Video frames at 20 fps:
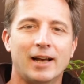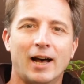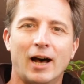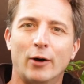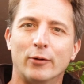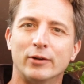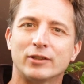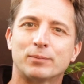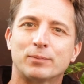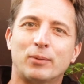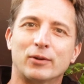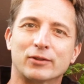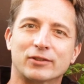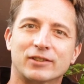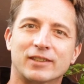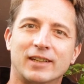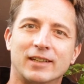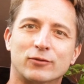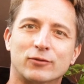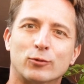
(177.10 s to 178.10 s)
how his
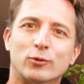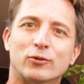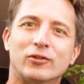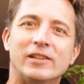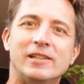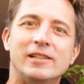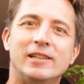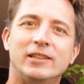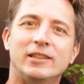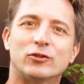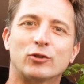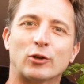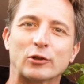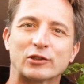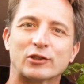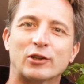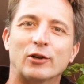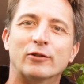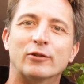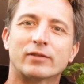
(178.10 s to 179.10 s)
pots get routinely
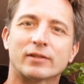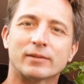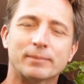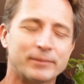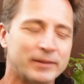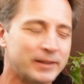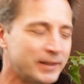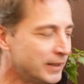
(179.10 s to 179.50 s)
tossed over.